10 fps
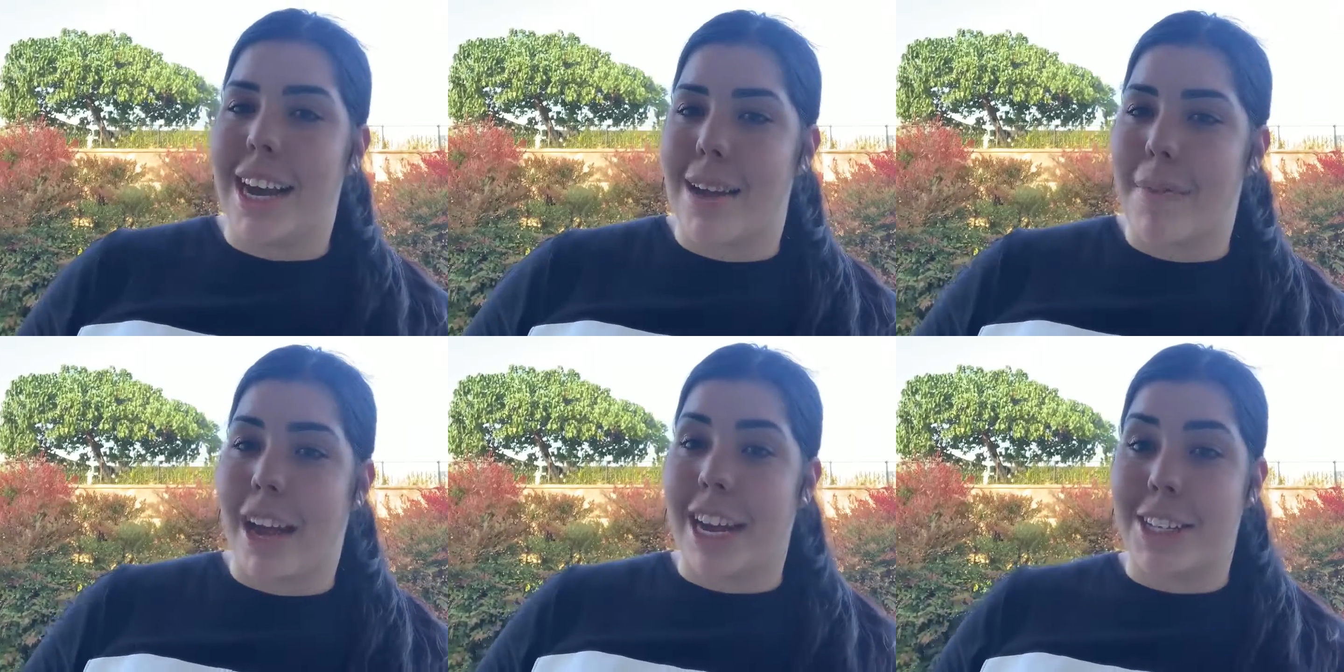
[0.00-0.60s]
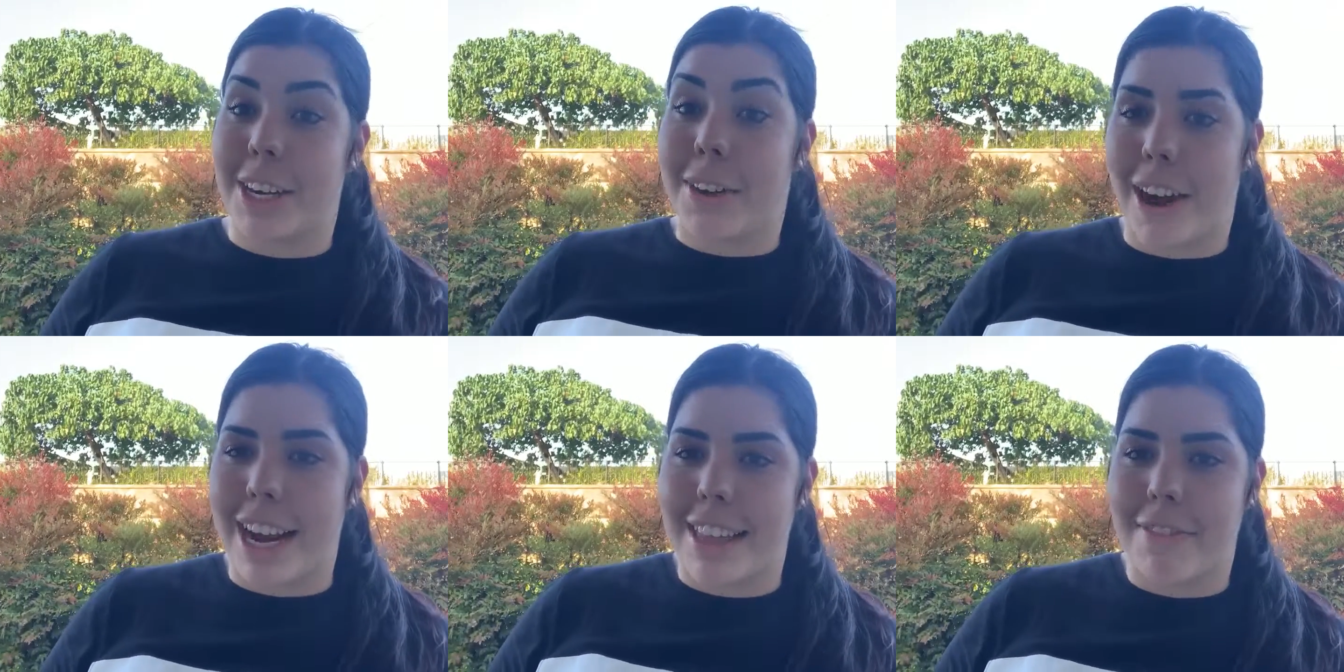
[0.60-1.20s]
I actually
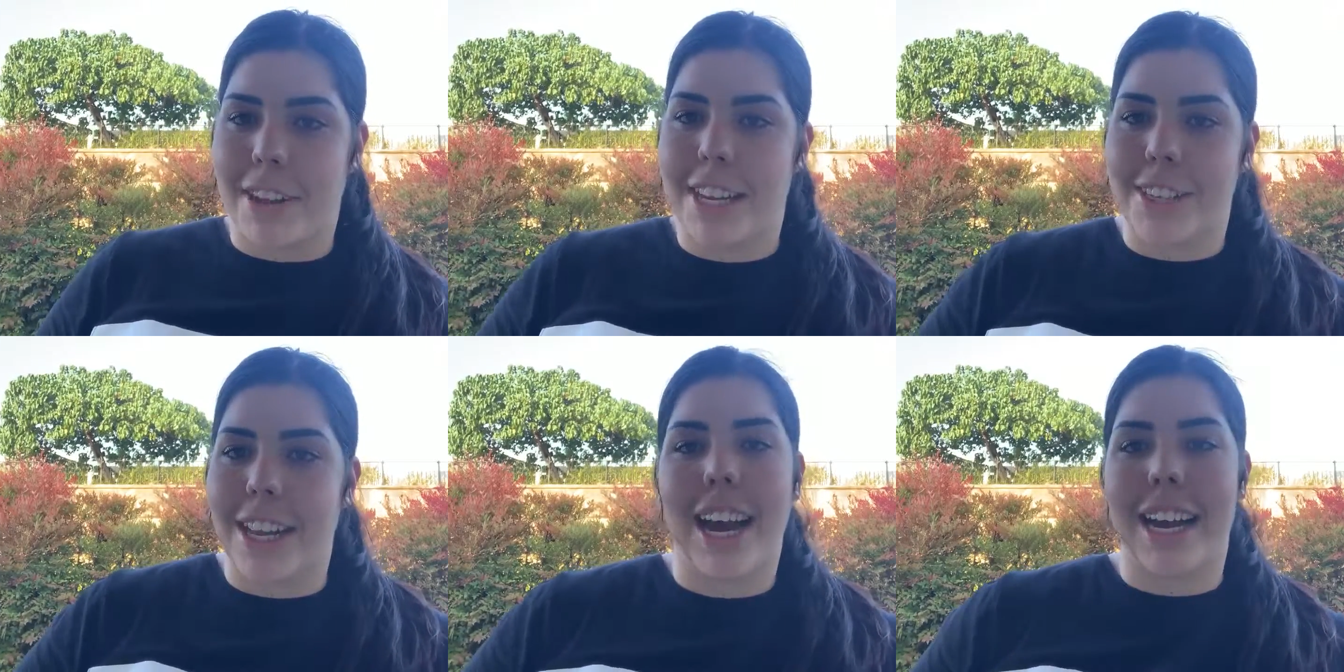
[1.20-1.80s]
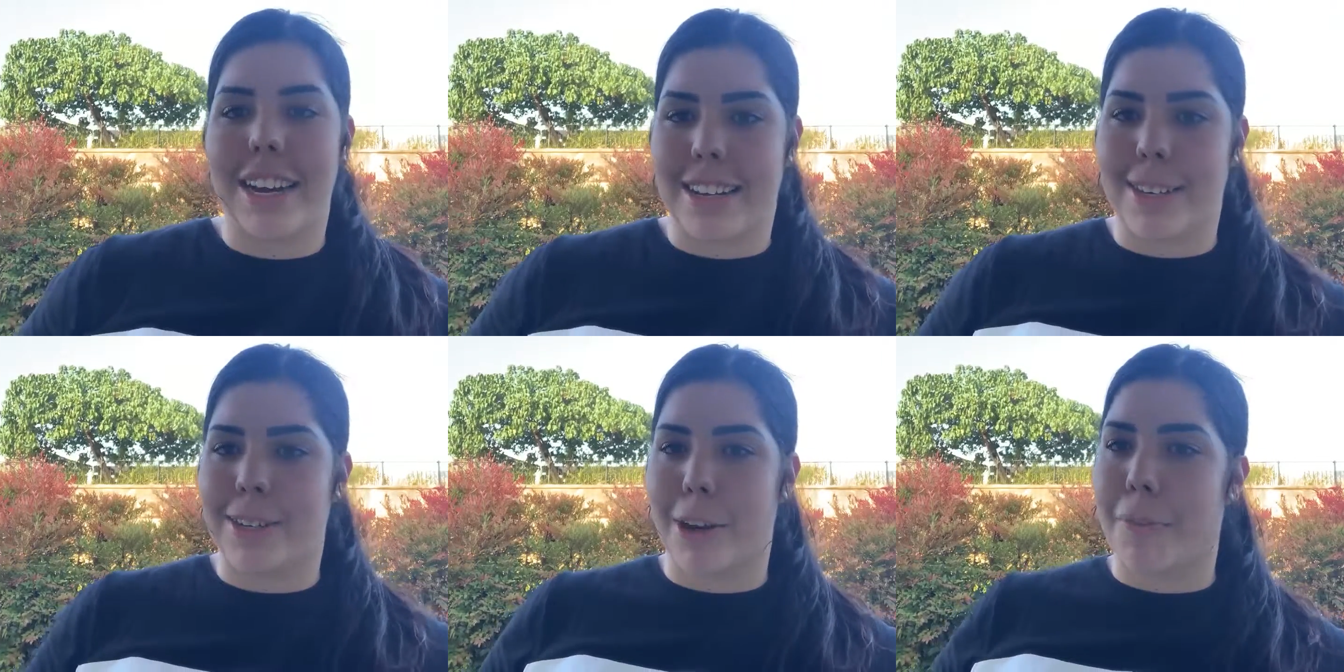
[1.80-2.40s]
cried at the finish line
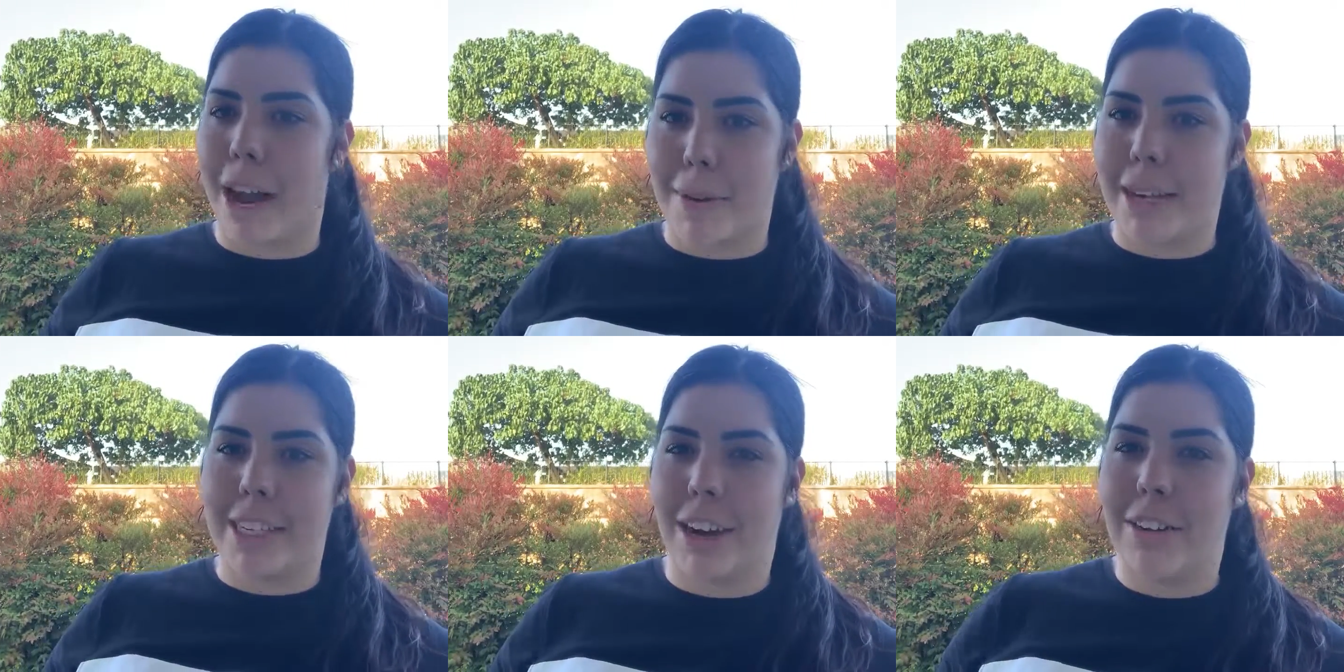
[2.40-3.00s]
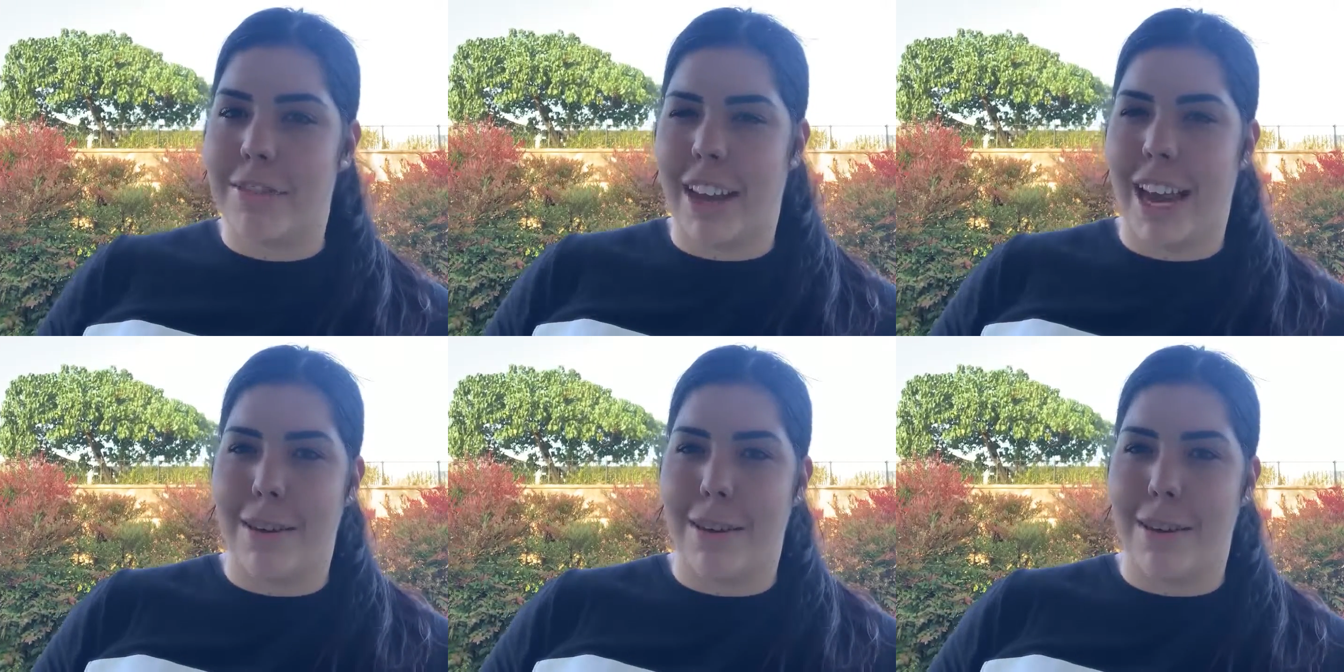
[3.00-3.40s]
because I was so proud of myself,